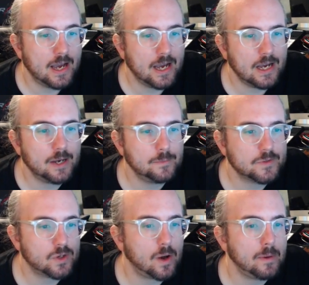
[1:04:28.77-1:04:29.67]

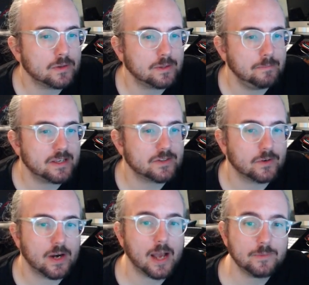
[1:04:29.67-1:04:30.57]
So about a
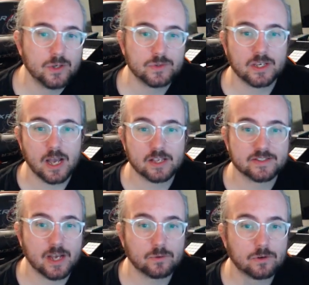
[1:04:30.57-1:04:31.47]
mixer, I'm using a
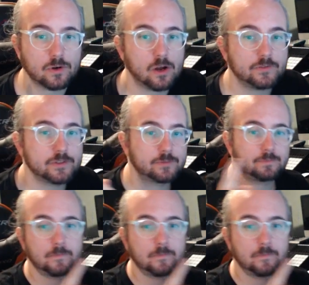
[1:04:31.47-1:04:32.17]
Soundcraft.